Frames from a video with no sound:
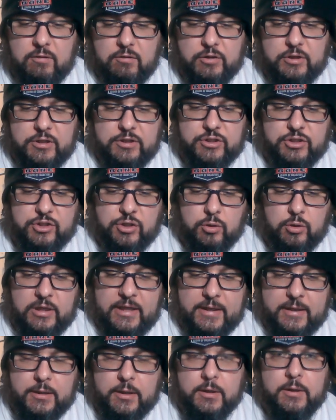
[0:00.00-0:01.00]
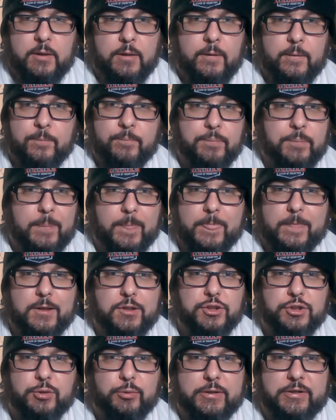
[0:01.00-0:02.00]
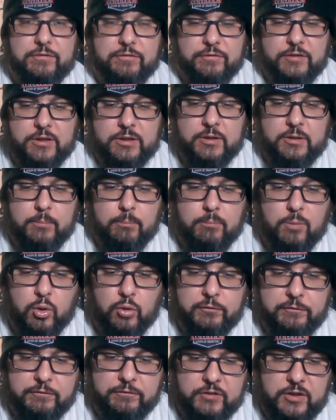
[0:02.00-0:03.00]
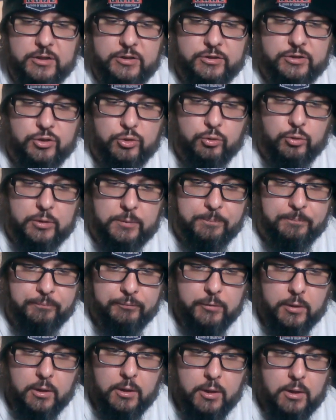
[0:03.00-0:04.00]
everything's so, like, shrink-fitted and mold-fitted to them.